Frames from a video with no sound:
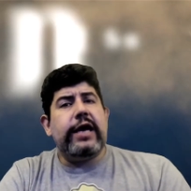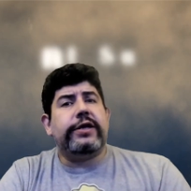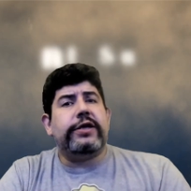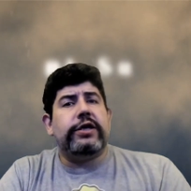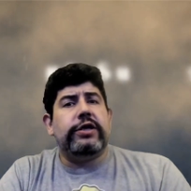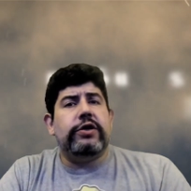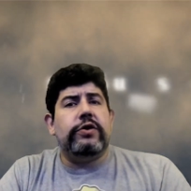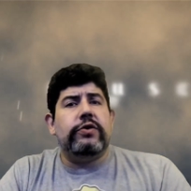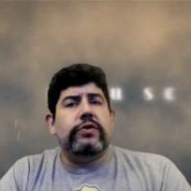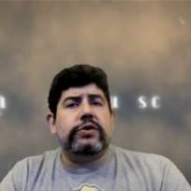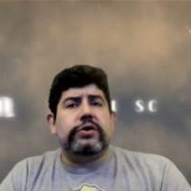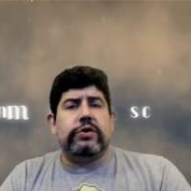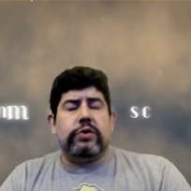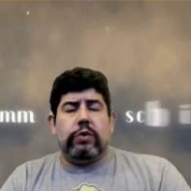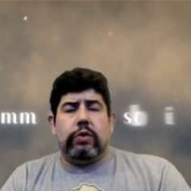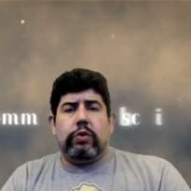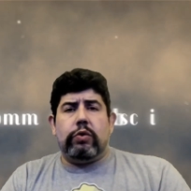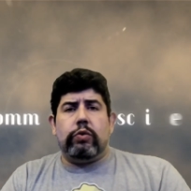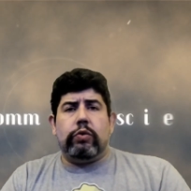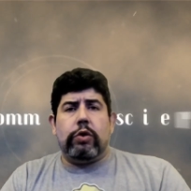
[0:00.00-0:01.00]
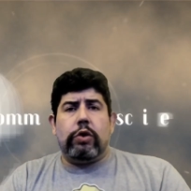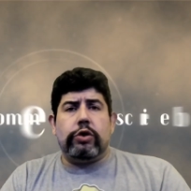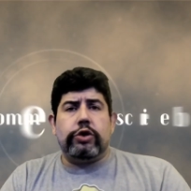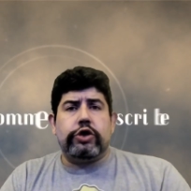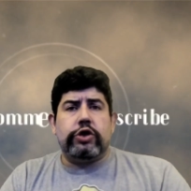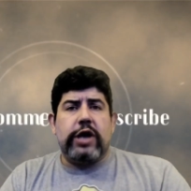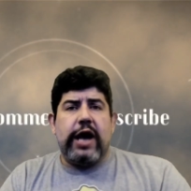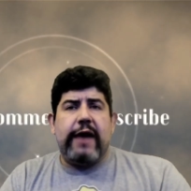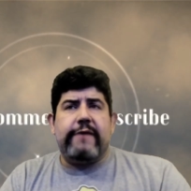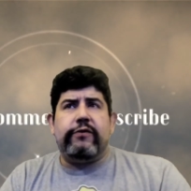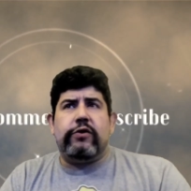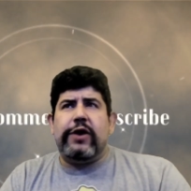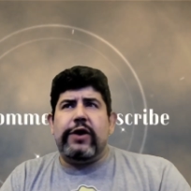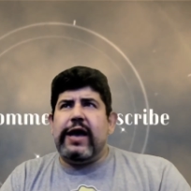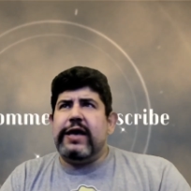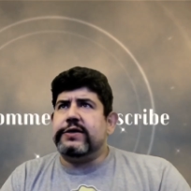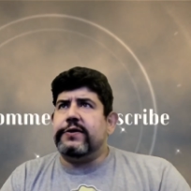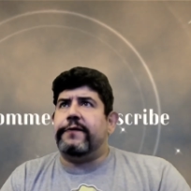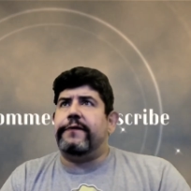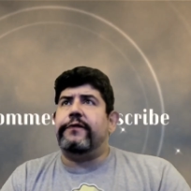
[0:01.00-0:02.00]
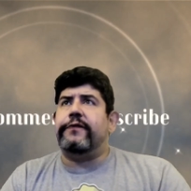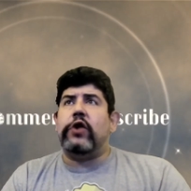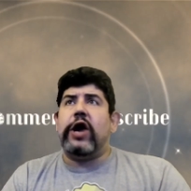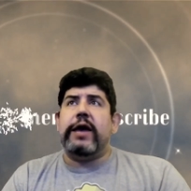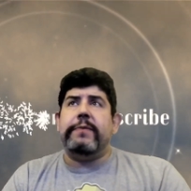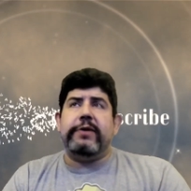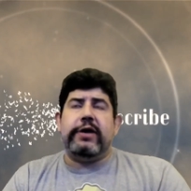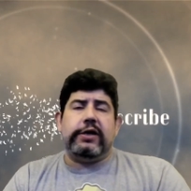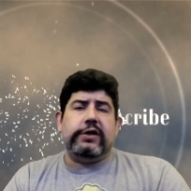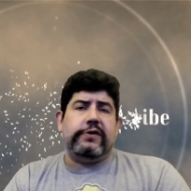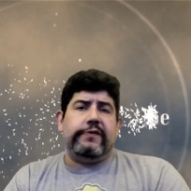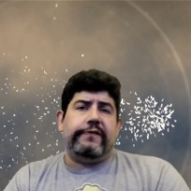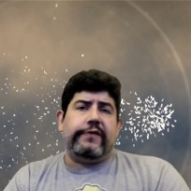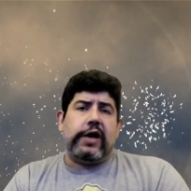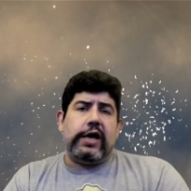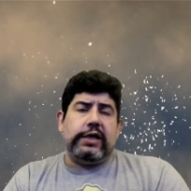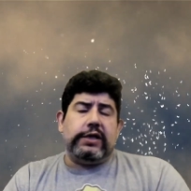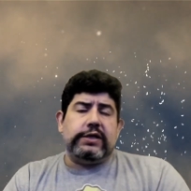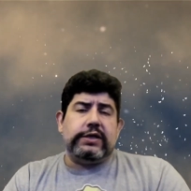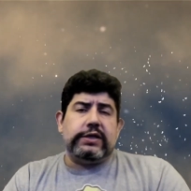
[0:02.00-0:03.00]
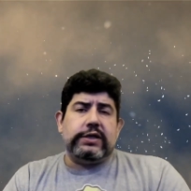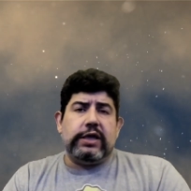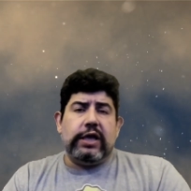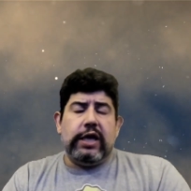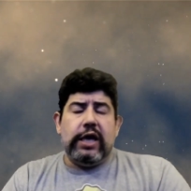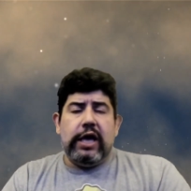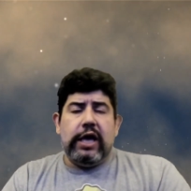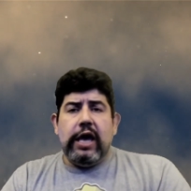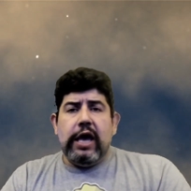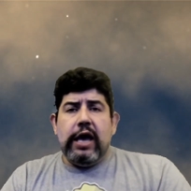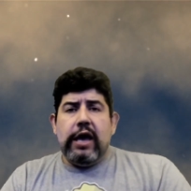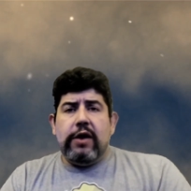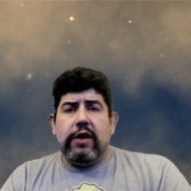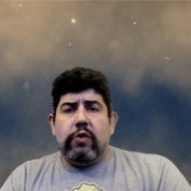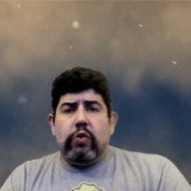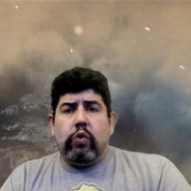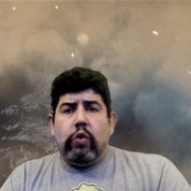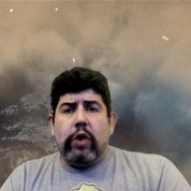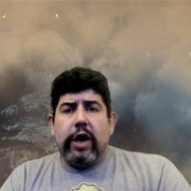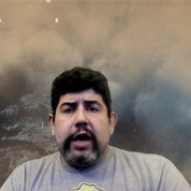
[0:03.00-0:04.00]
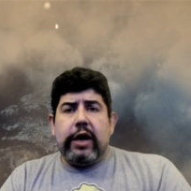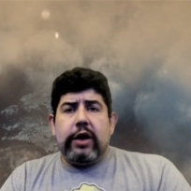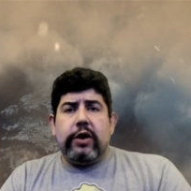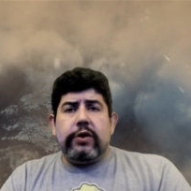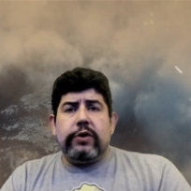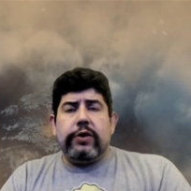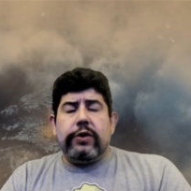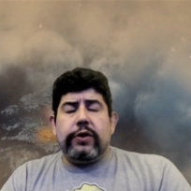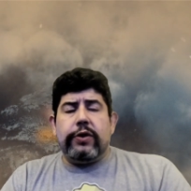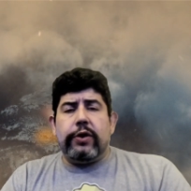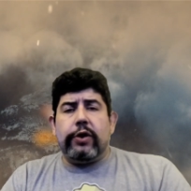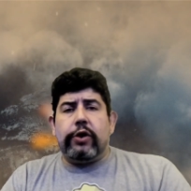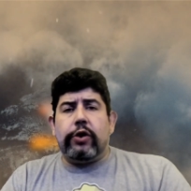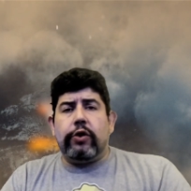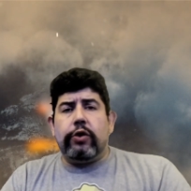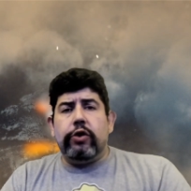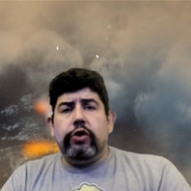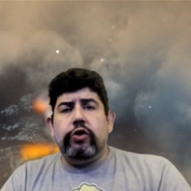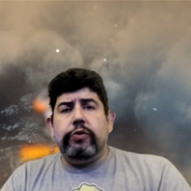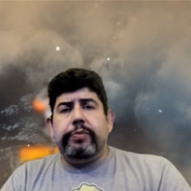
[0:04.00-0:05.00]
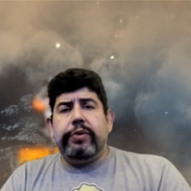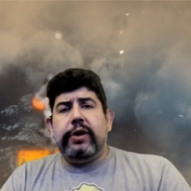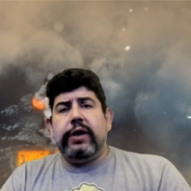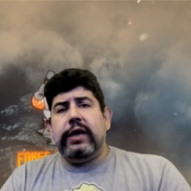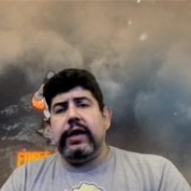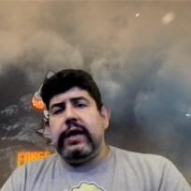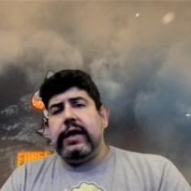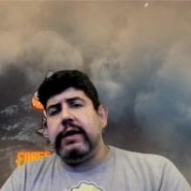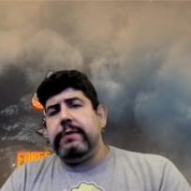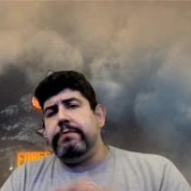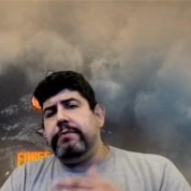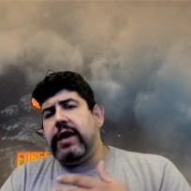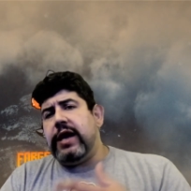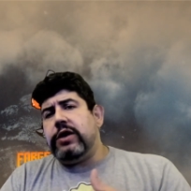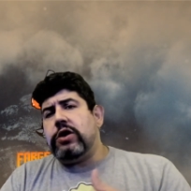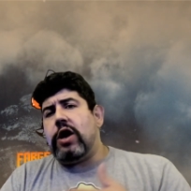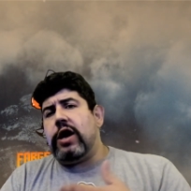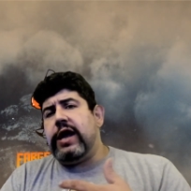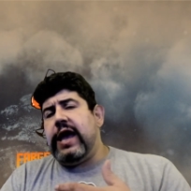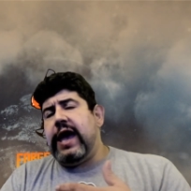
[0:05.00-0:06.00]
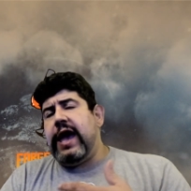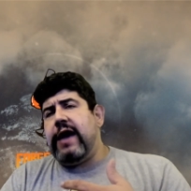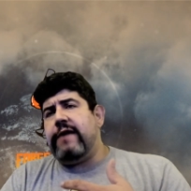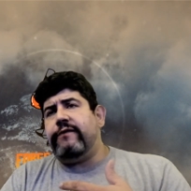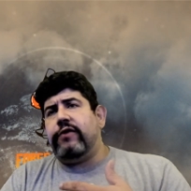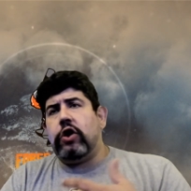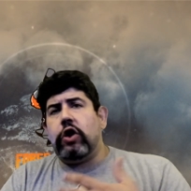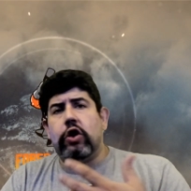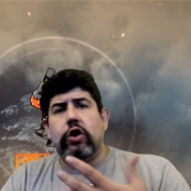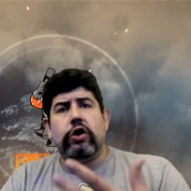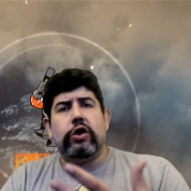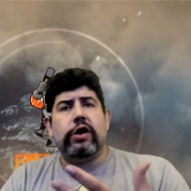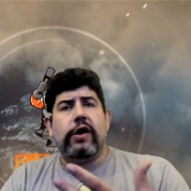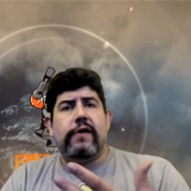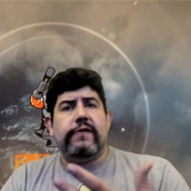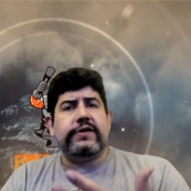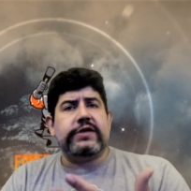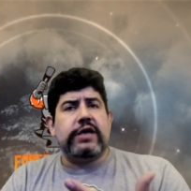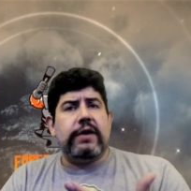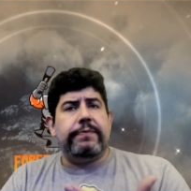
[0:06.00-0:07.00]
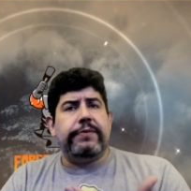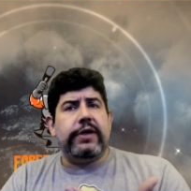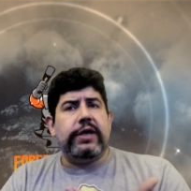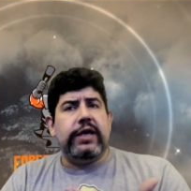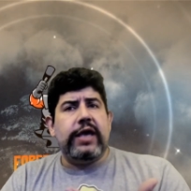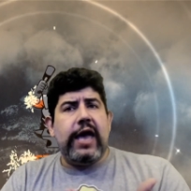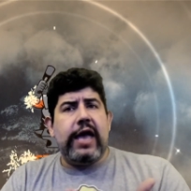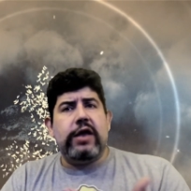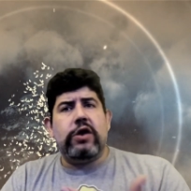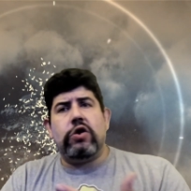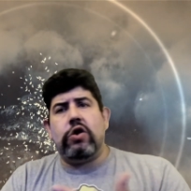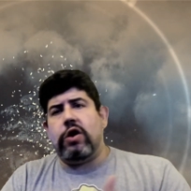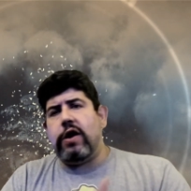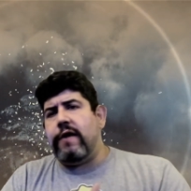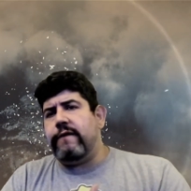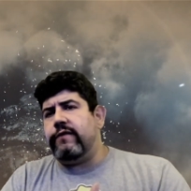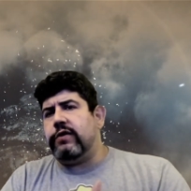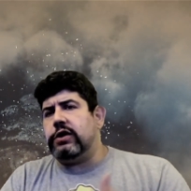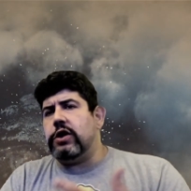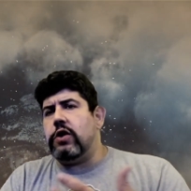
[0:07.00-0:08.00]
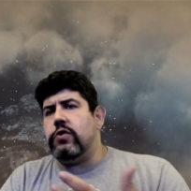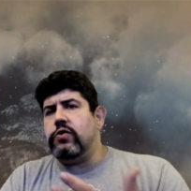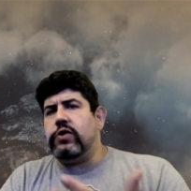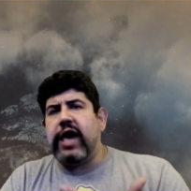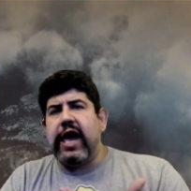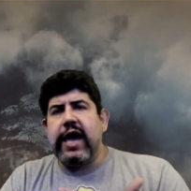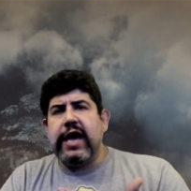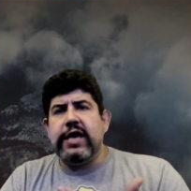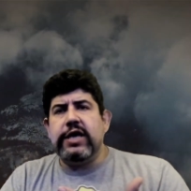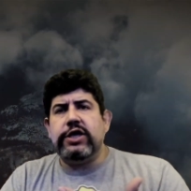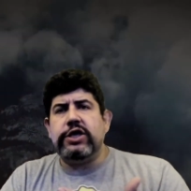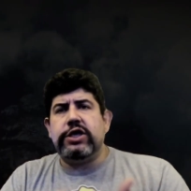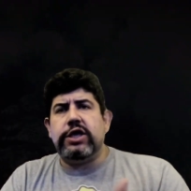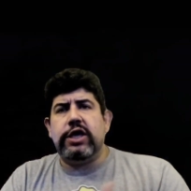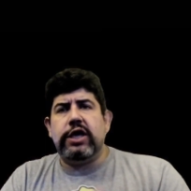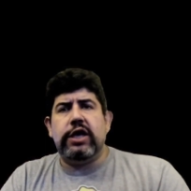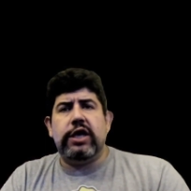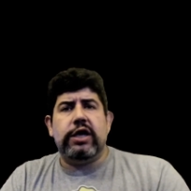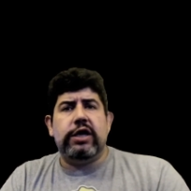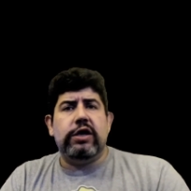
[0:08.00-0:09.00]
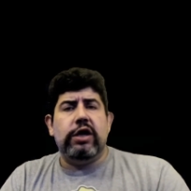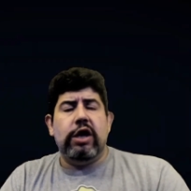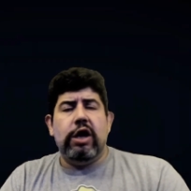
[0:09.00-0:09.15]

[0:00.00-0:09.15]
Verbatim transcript: to use world travel as a framing device where the group may not have heard of something yet, of a location